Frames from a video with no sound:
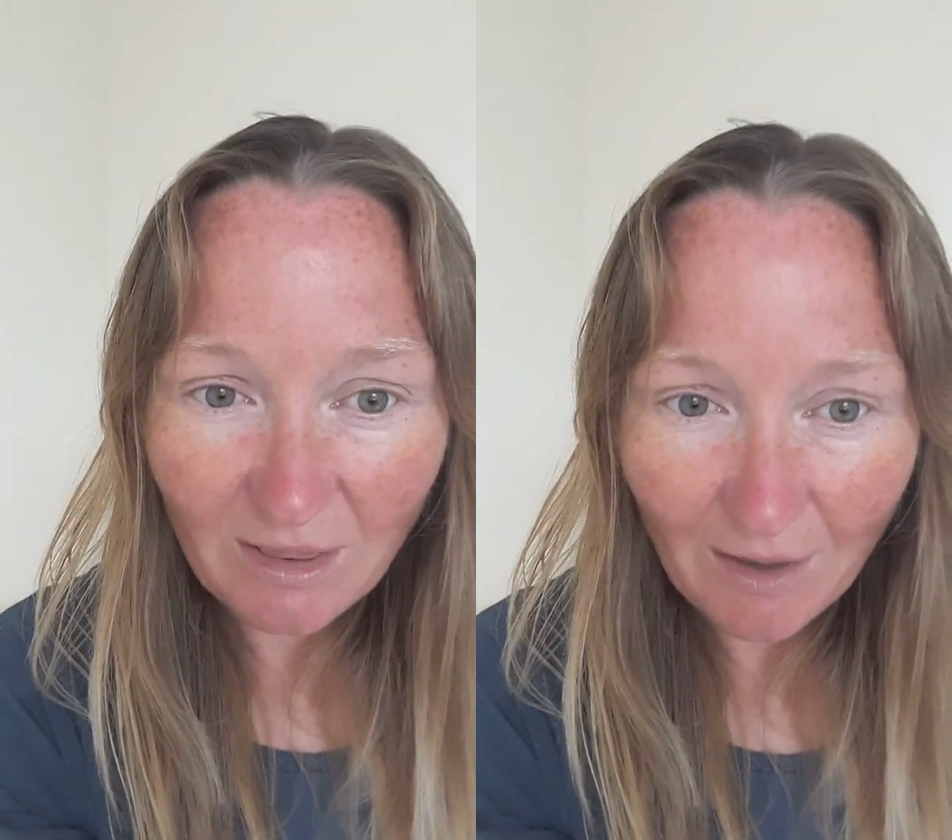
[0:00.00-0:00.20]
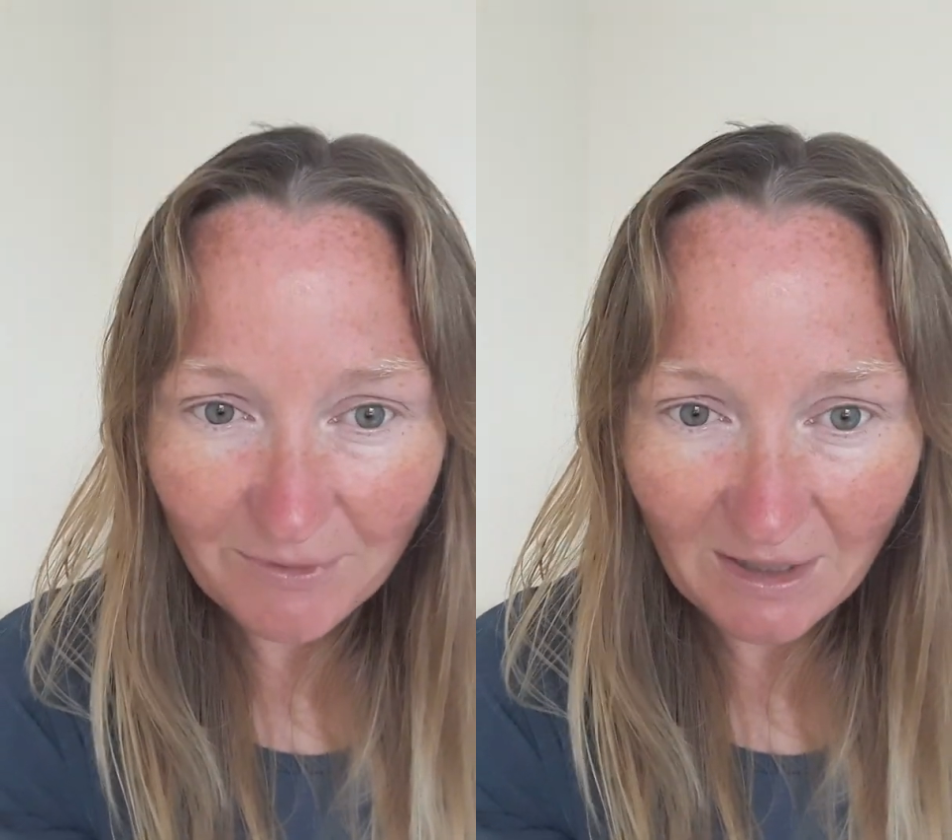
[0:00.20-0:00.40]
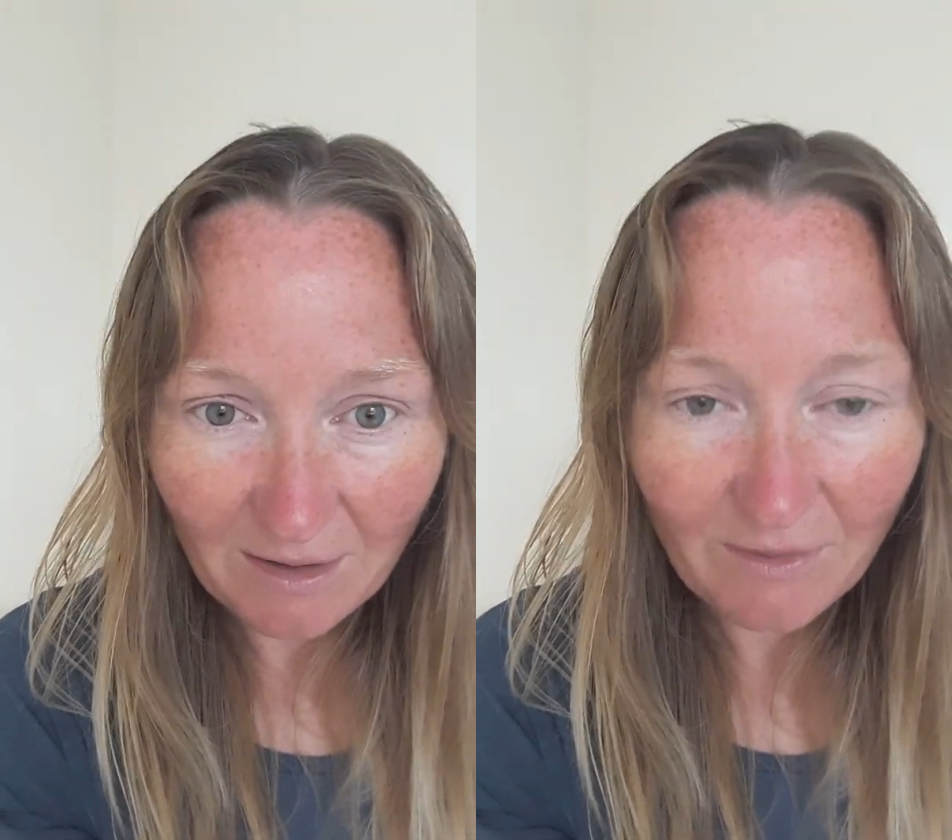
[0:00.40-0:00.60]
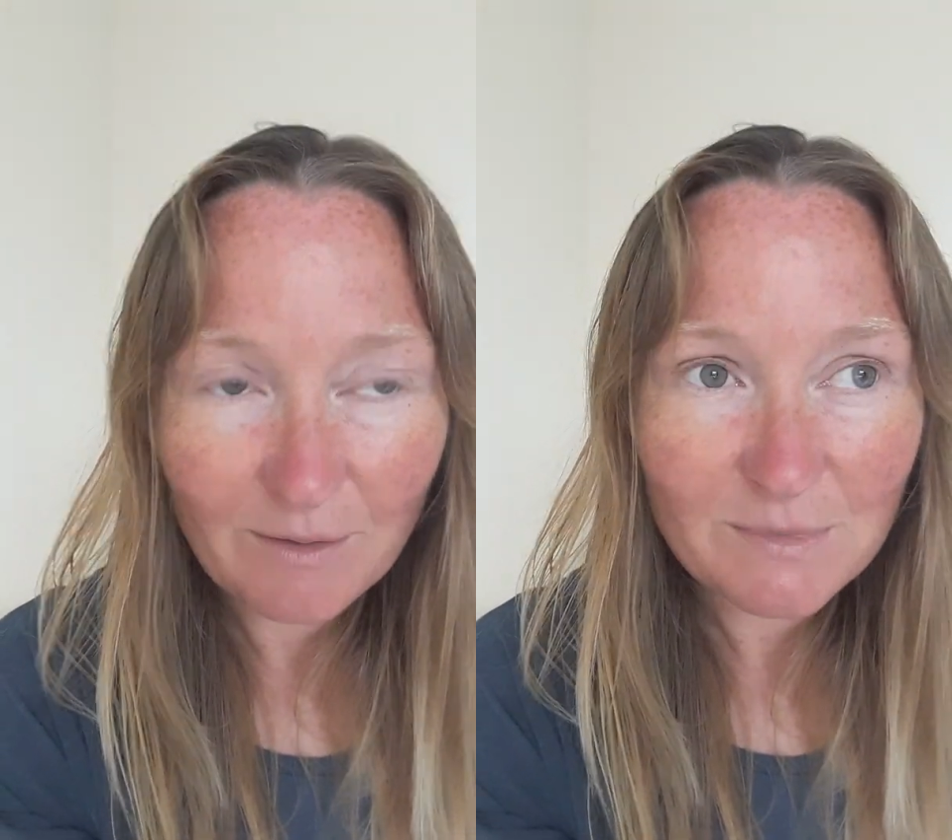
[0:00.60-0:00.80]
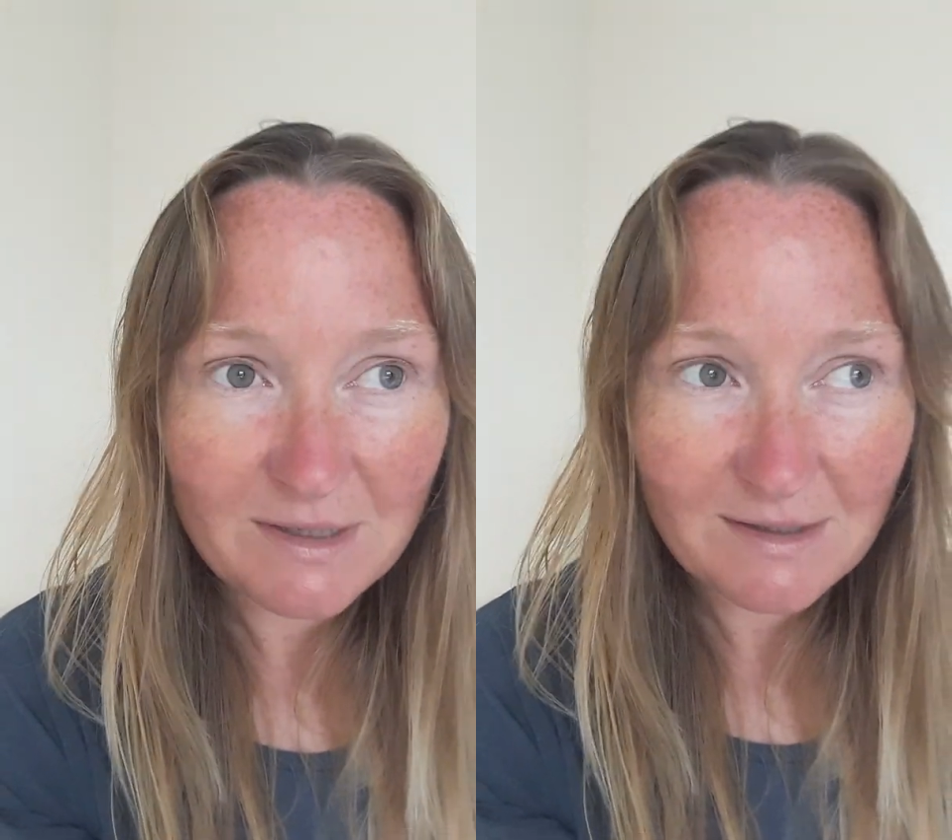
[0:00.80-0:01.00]
loving
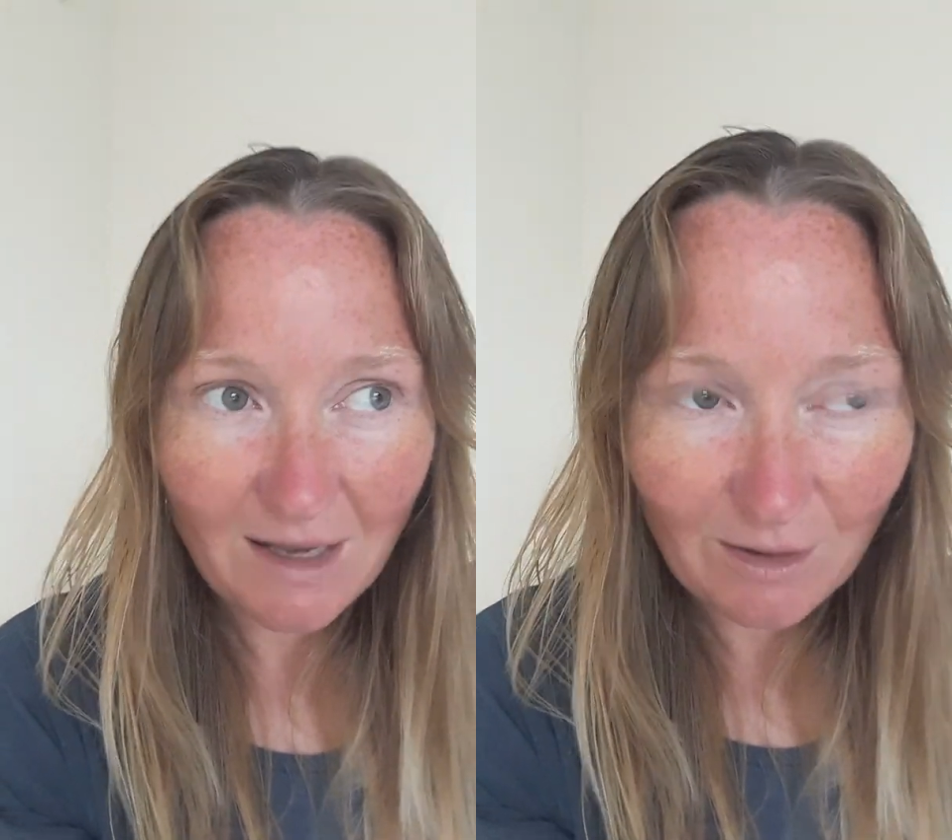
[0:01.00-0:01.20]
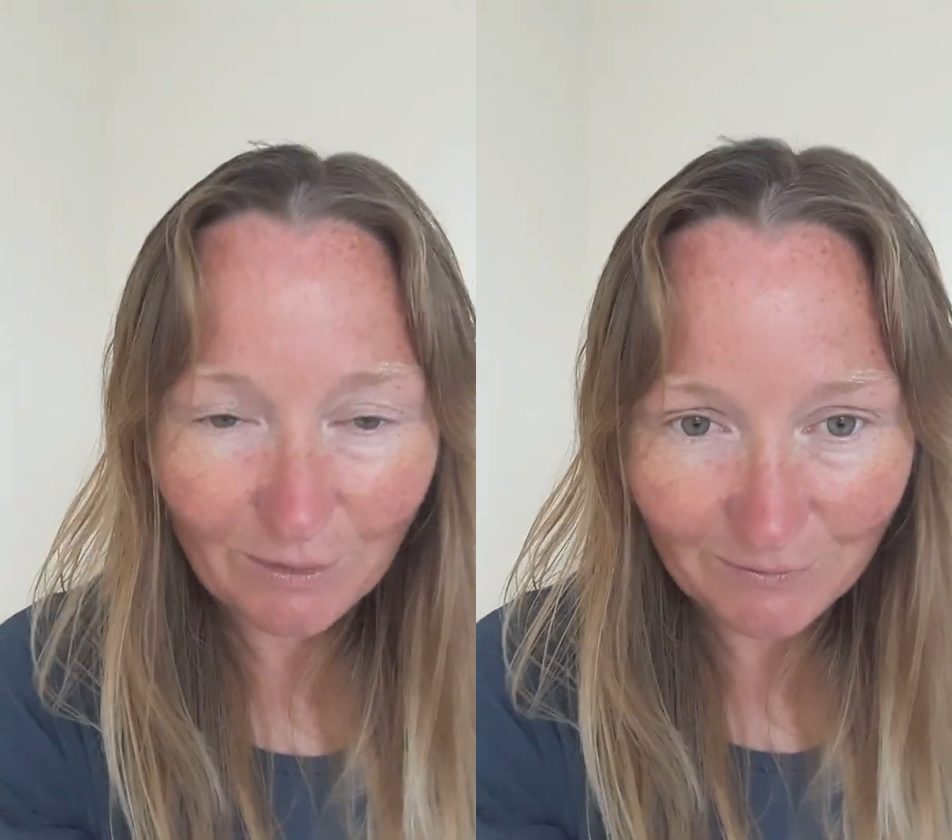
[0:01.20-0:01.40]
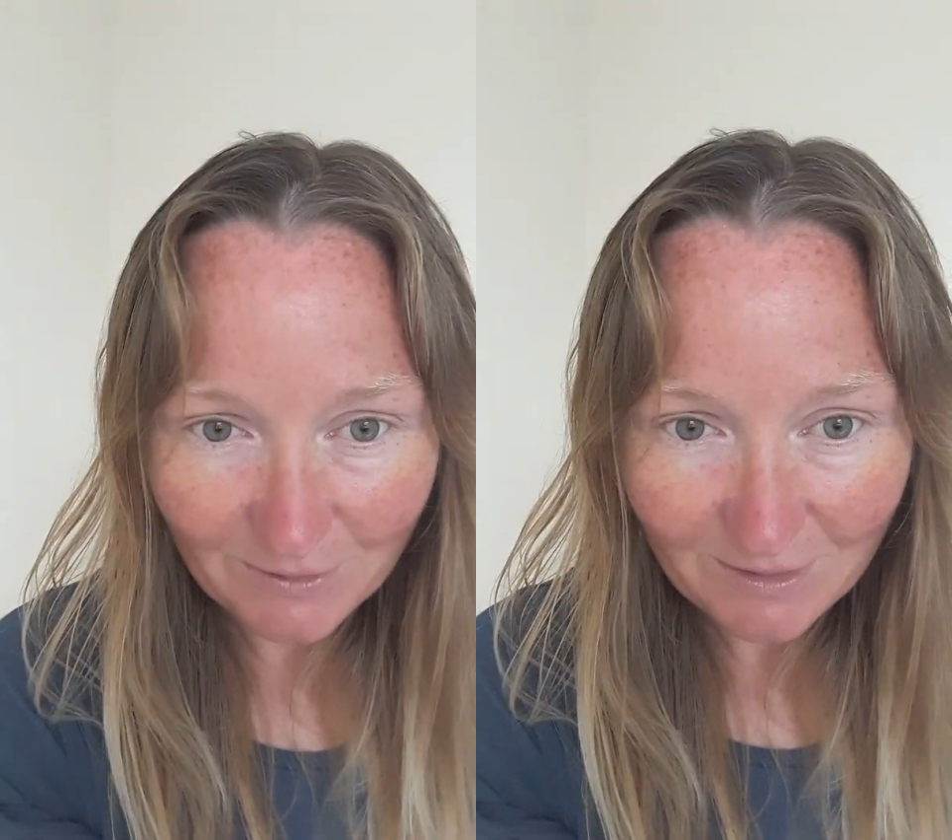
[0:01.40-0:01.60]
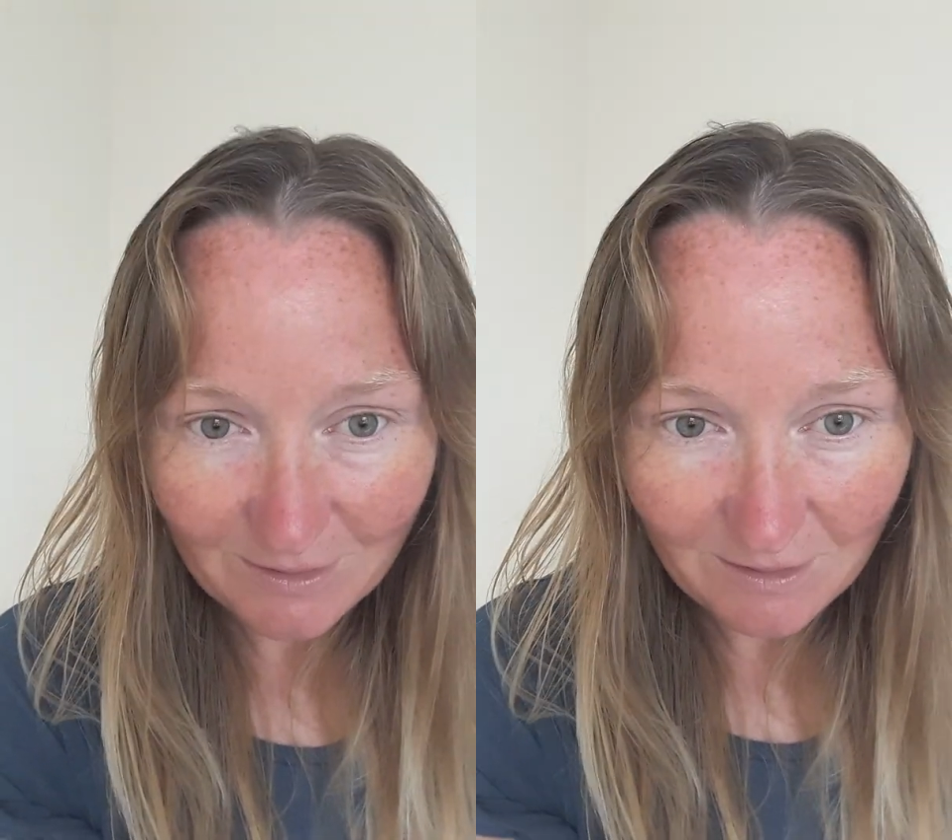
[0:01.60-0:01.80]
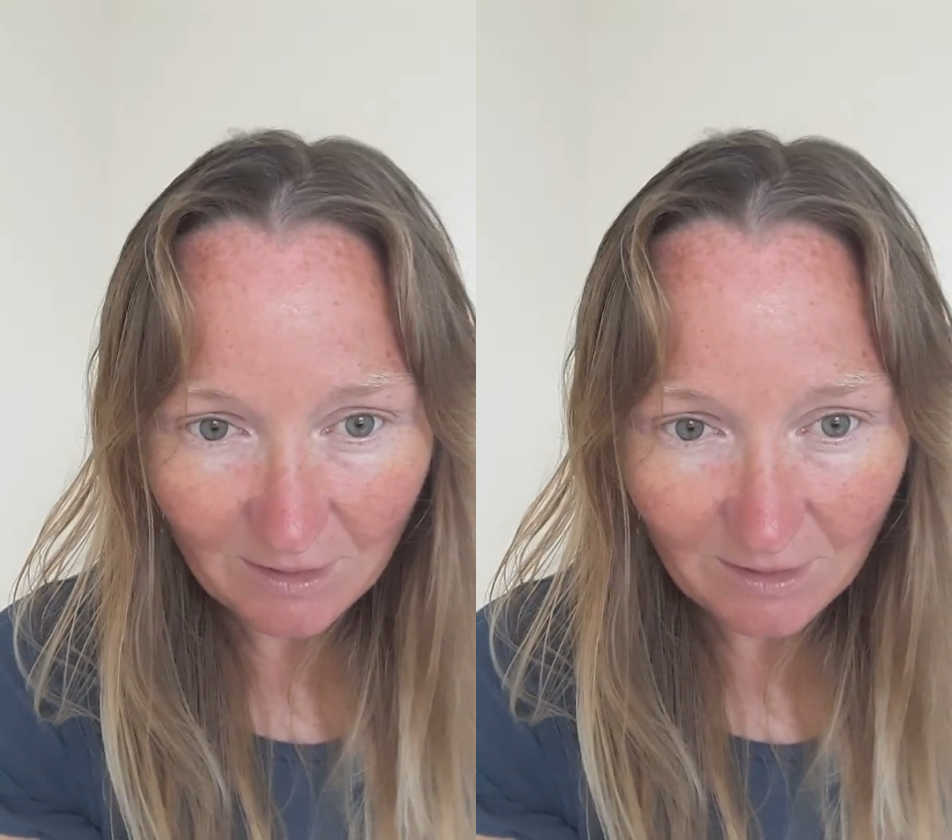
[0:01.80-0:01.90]
themselves.